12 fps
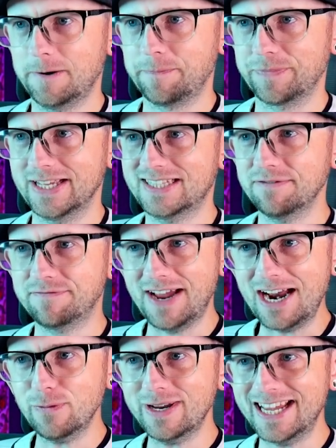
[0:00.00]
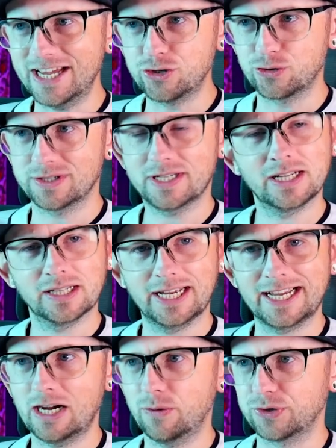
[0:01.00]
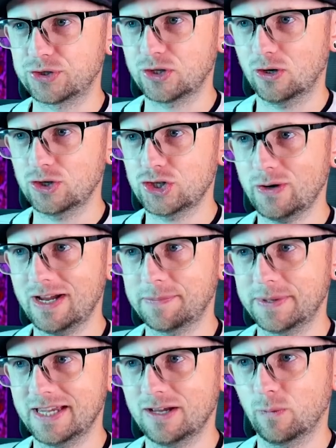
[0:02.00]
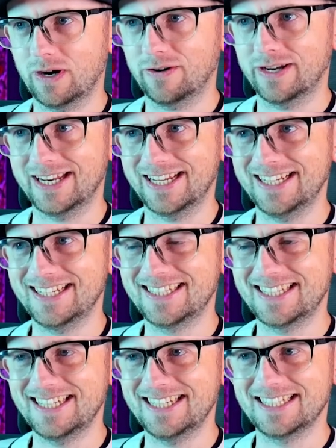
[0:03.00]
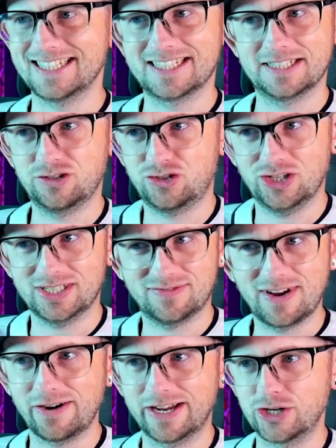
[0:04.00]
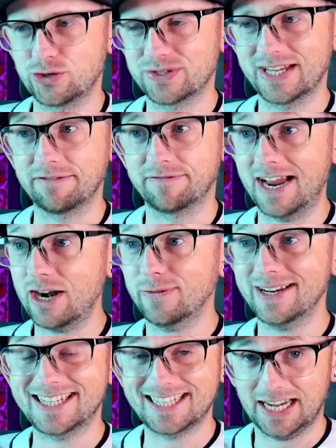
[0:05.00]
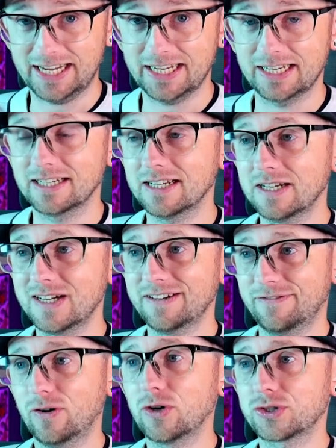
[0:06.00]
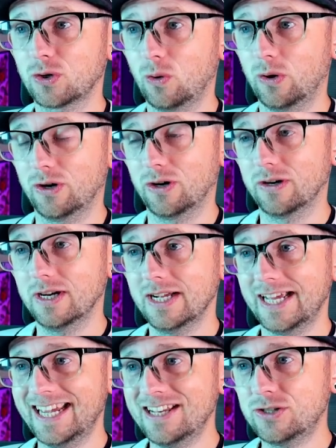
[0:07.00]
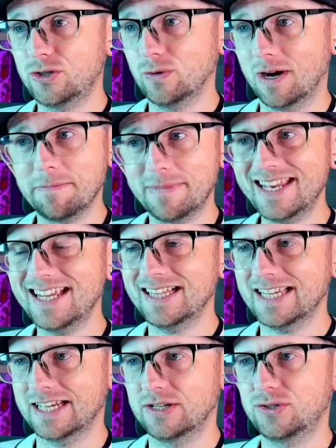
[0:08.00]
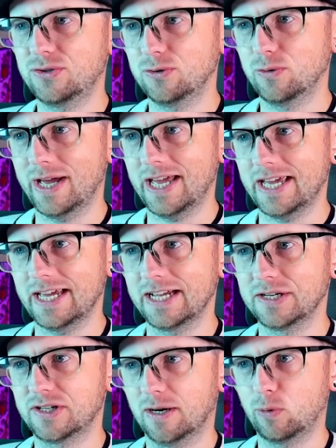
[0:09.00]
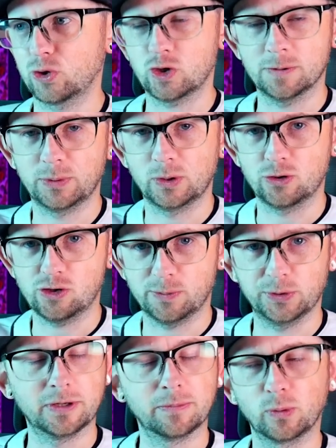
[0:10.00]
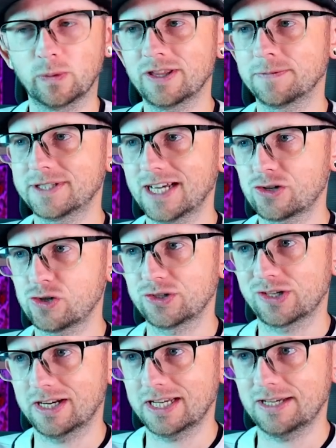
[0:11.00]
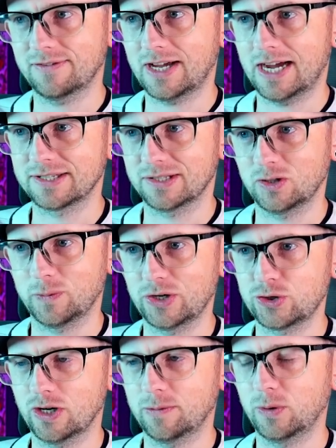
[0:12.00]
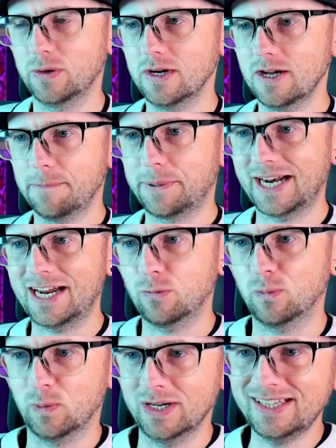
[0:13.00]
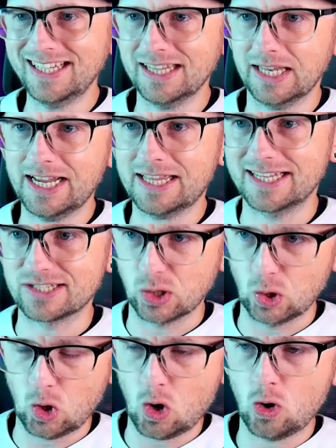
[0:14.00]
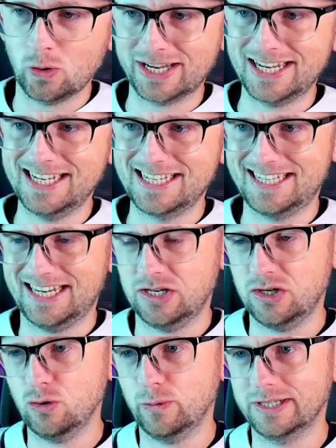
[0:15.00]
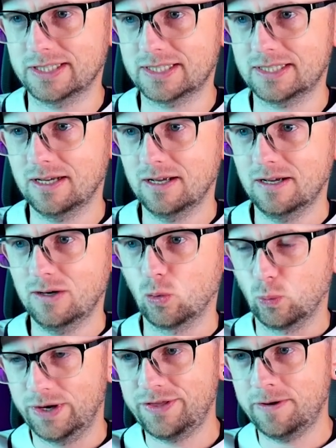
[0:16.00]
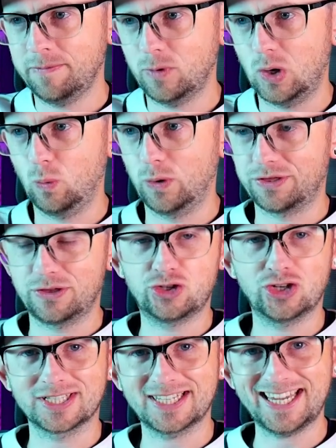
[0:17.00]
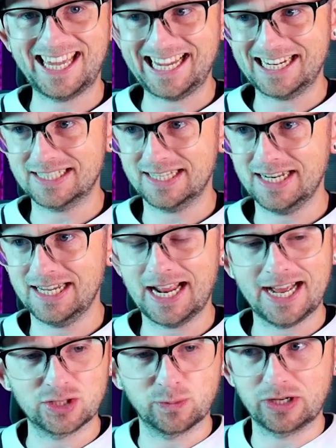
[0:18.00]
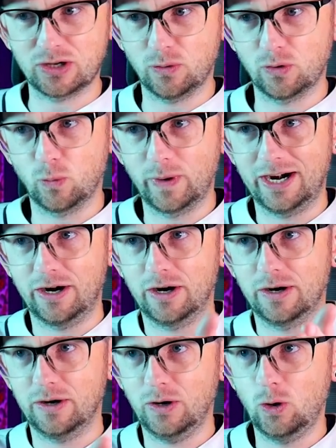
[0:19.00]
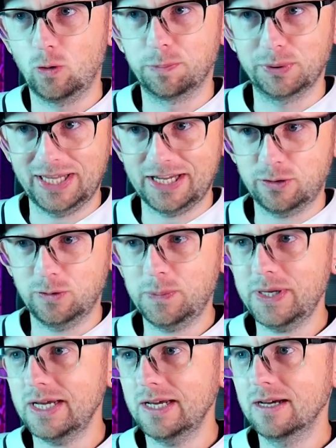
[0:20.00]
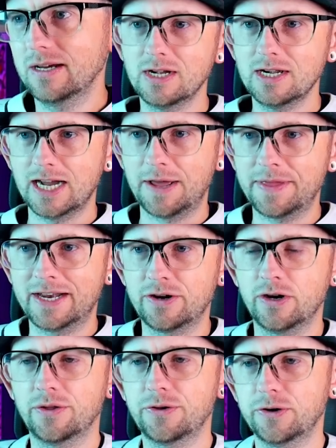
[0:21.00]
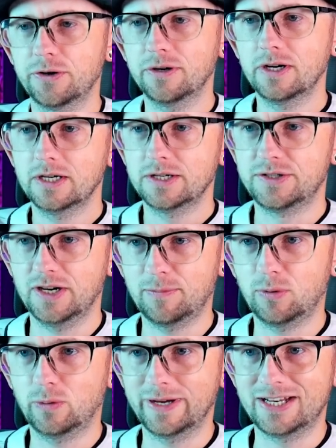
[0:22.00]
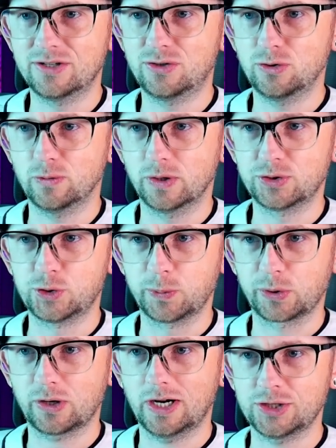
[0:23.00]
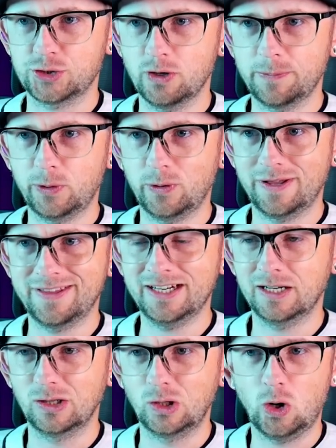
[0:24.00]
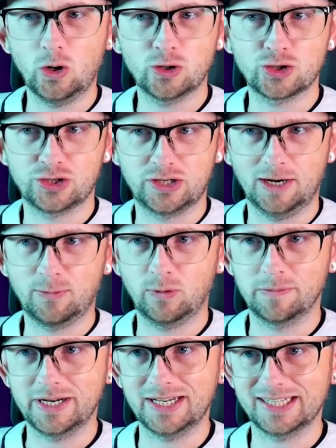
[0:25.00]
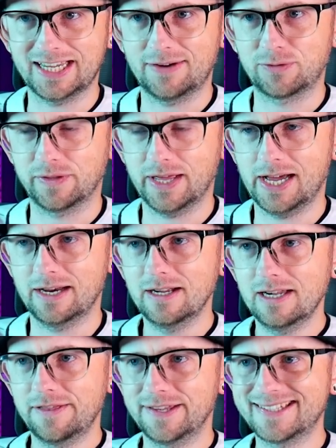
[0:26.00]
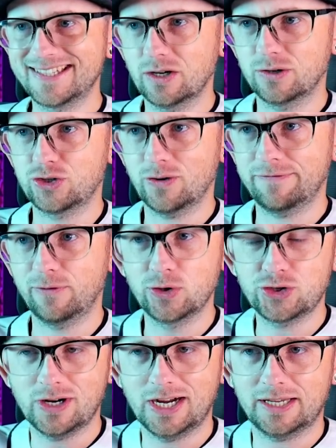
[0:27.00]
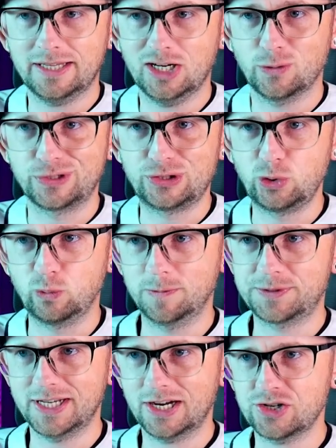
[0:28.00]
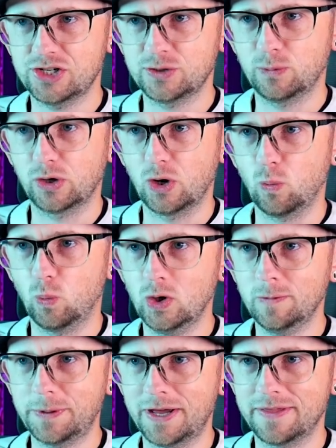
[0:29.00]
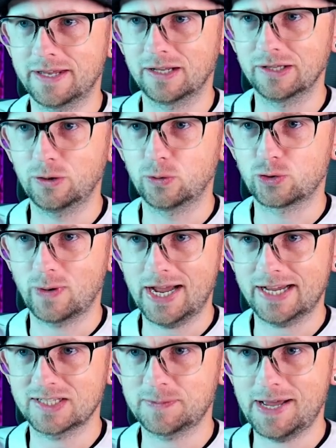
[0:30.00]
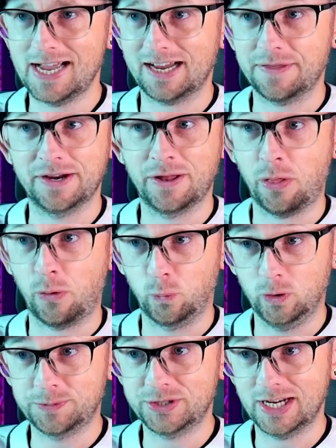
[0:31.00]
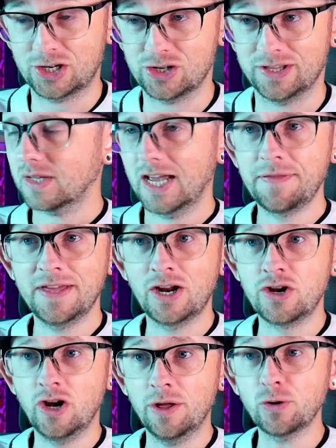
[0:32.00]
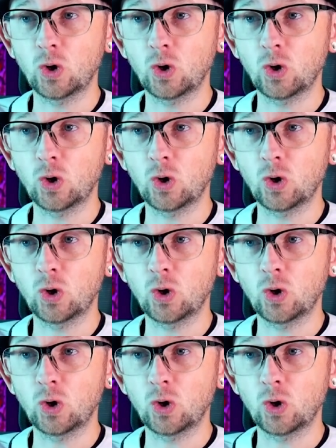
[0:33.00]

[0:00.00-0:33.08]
It's a very interesting layout. The start straight being where it is just very interesting. Very tight first corner immediately into a double triple or triple double rhythm section is going to give guys a little bit of trouble. But I really like this long continuous rhythm with just kinks in it as we go to where home plate could be. And then another double into a Supercross triple, and then a large double immediately after that. This is our first track of the year with two whoop sections. We'll go whoop, and then a little dragon's back, and then another whoop section, and then another